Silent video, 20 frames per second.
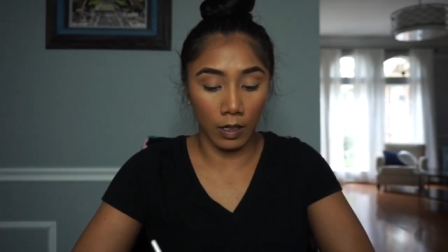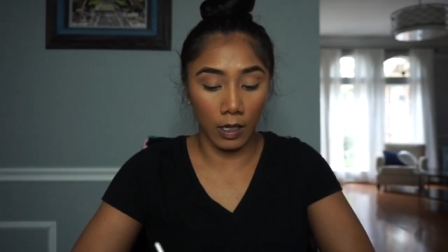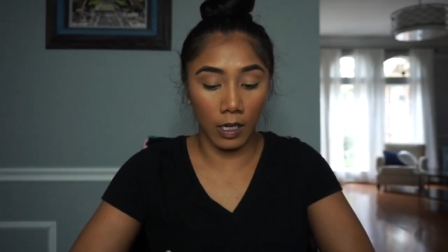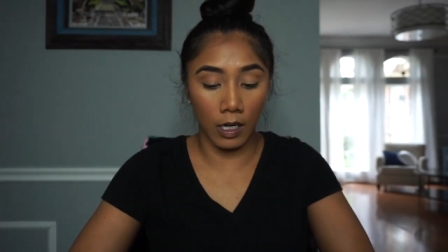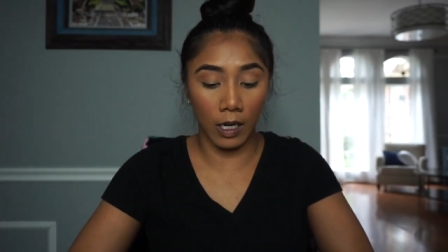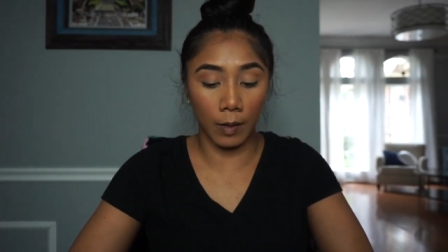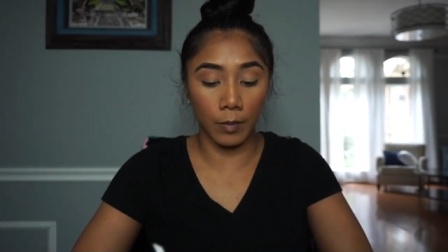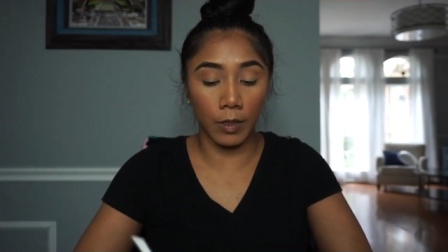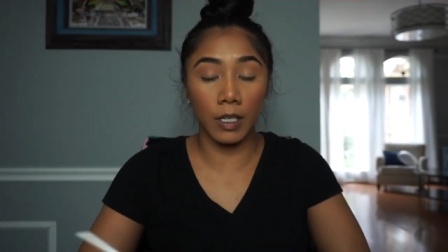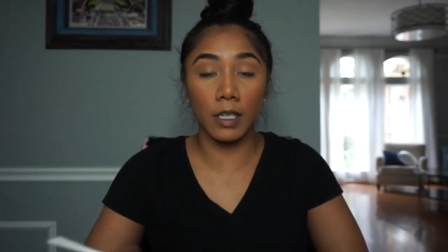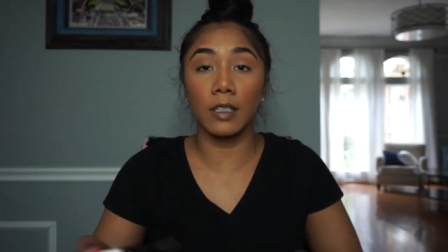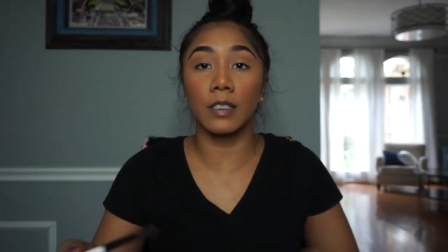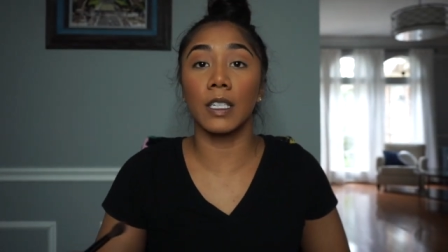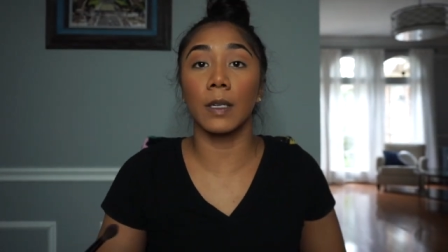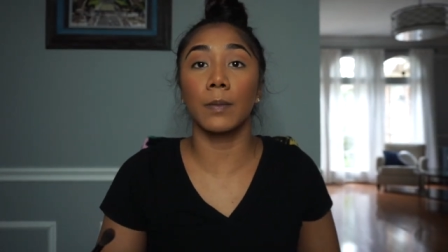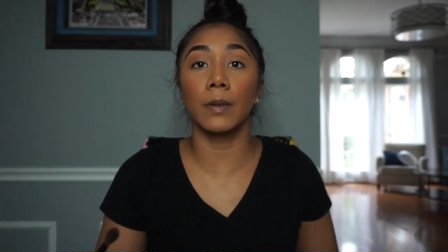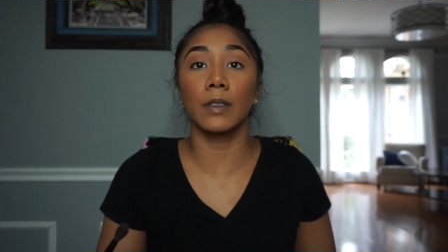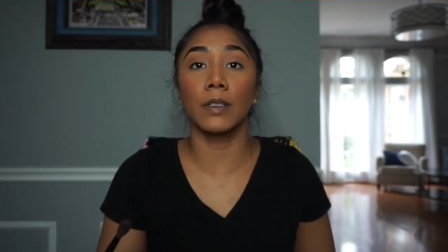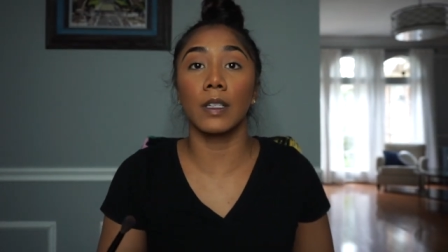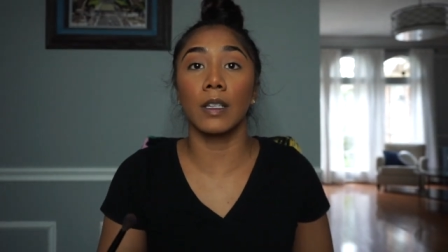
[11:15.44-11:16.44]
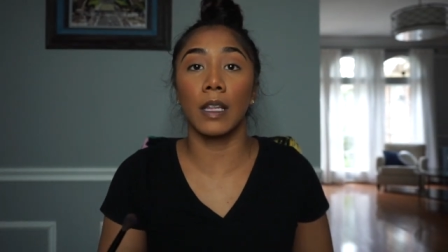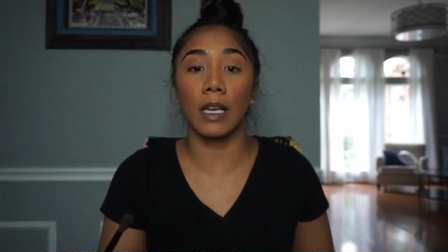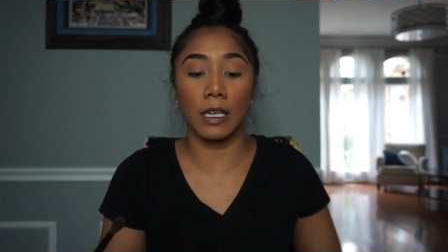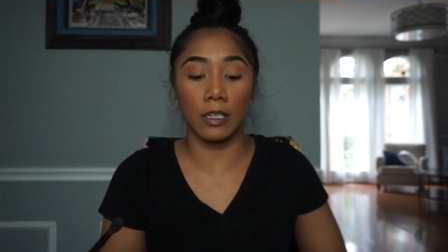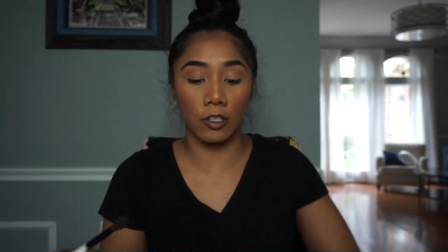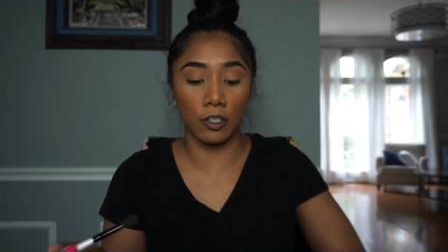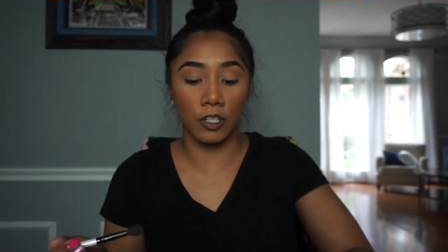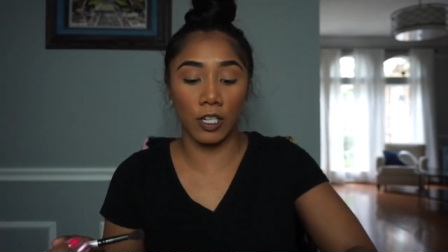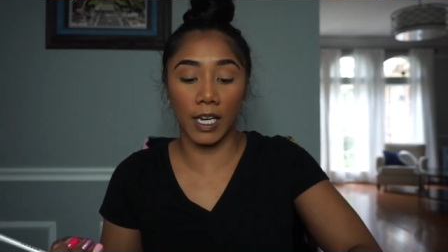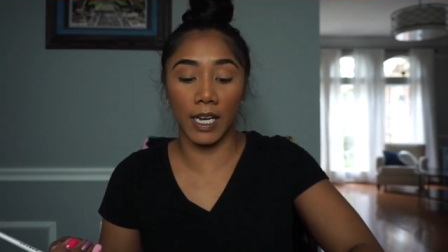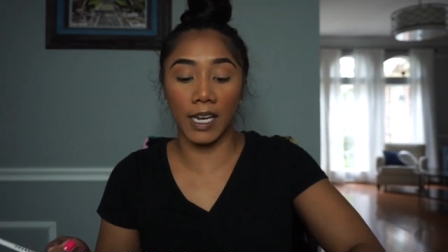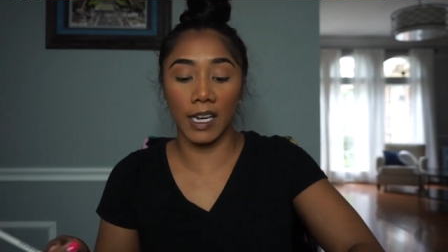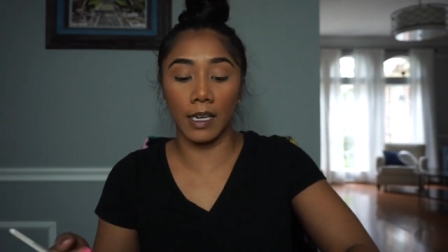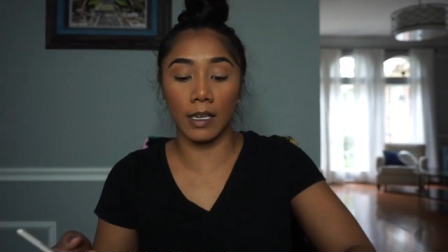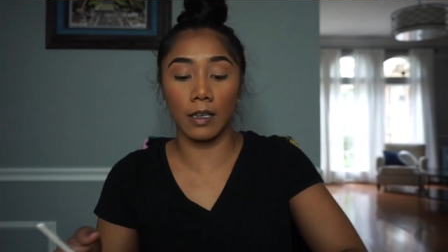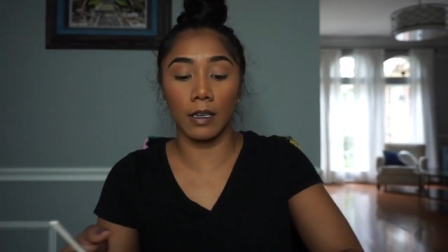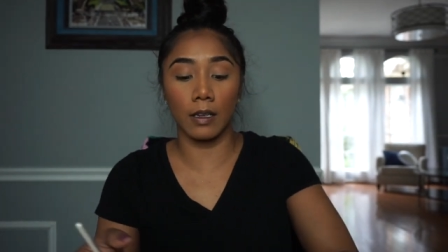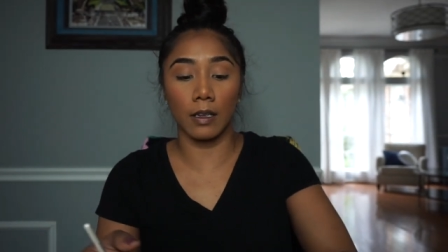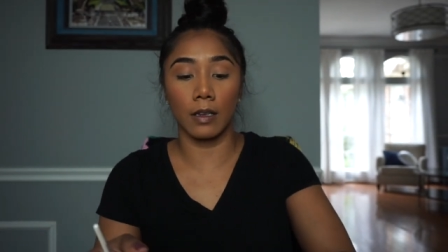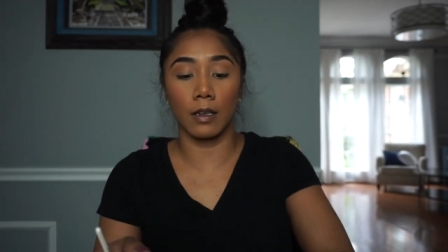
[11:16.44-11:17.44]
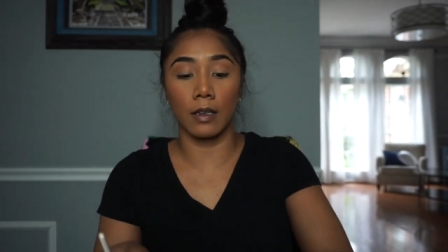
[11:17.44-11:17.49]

I'm gonna dip into that shade